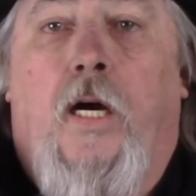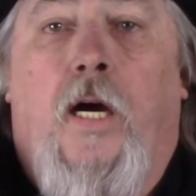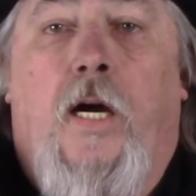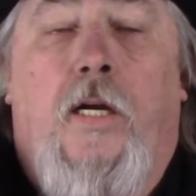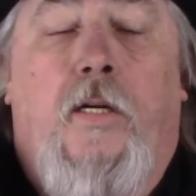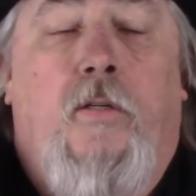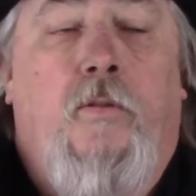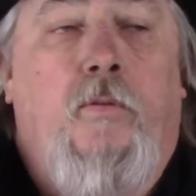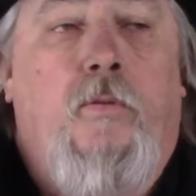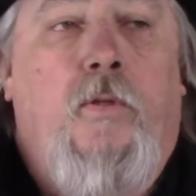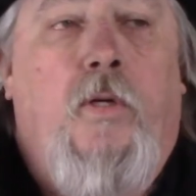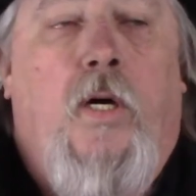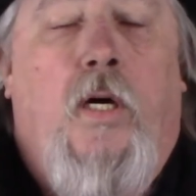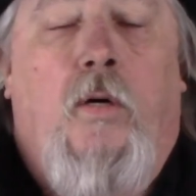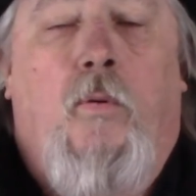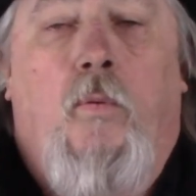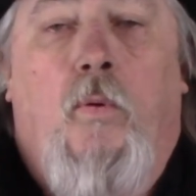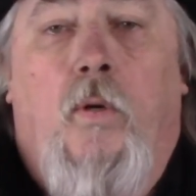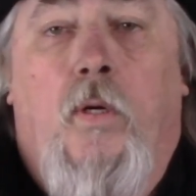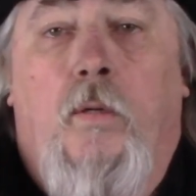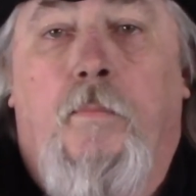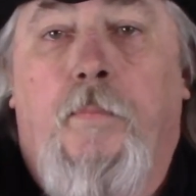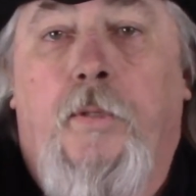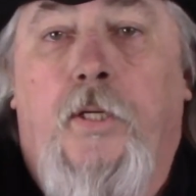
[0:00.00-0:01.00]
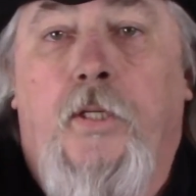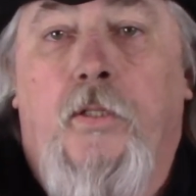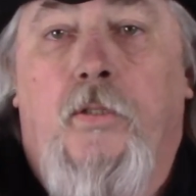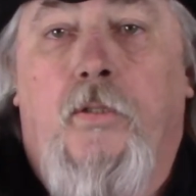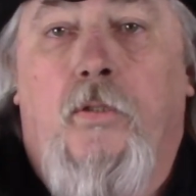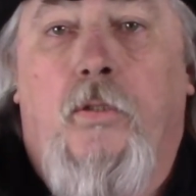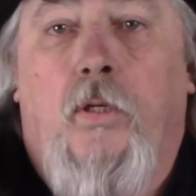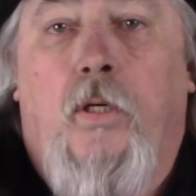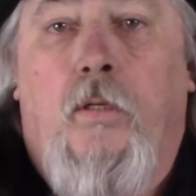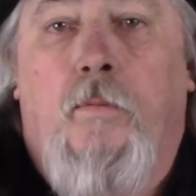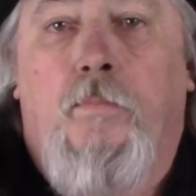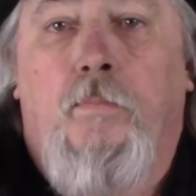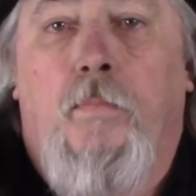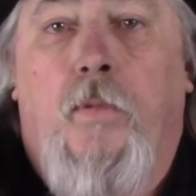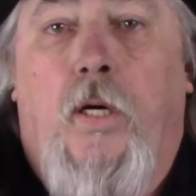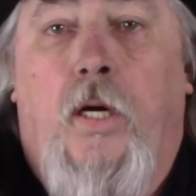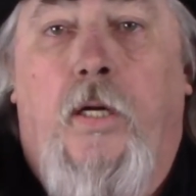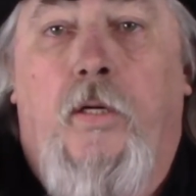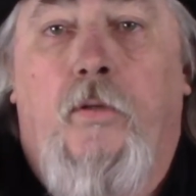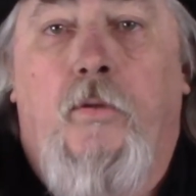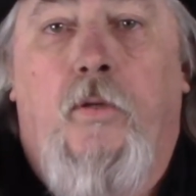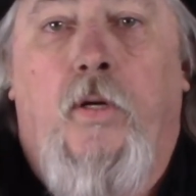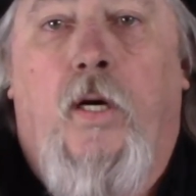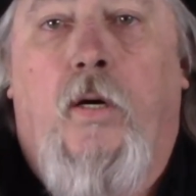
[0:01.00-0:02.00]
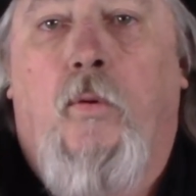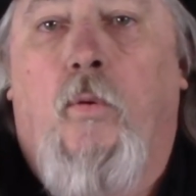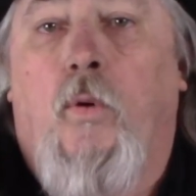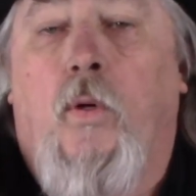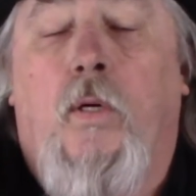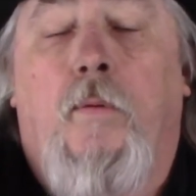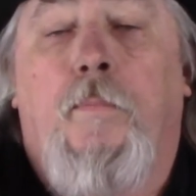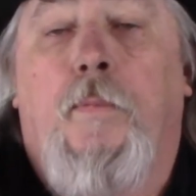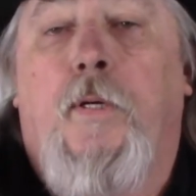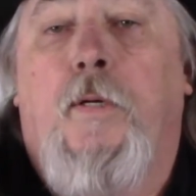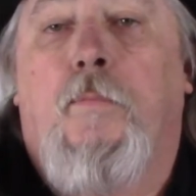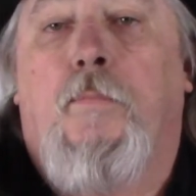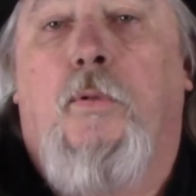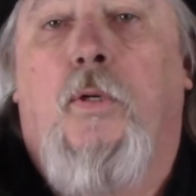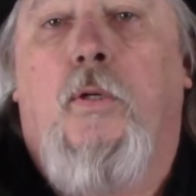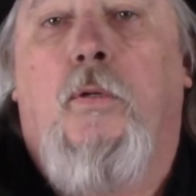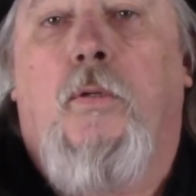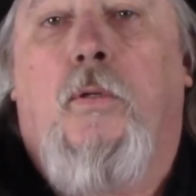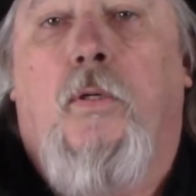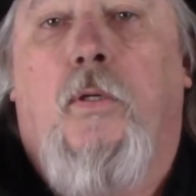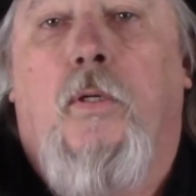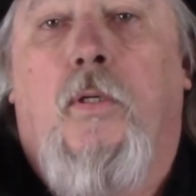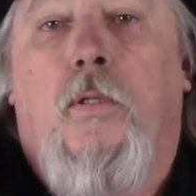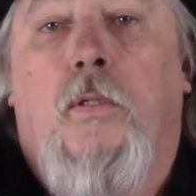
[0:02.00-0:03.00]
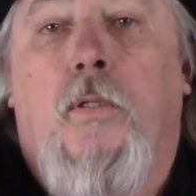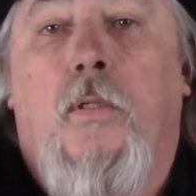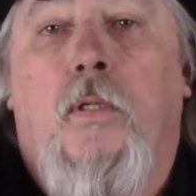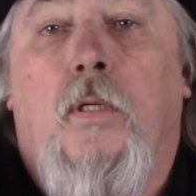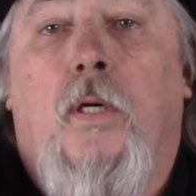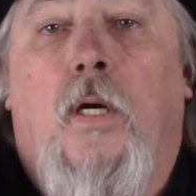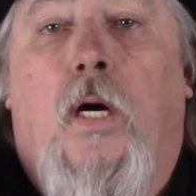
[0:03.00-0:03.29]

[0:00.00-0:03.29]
I do not want to be a truck. I do not want to be a broker.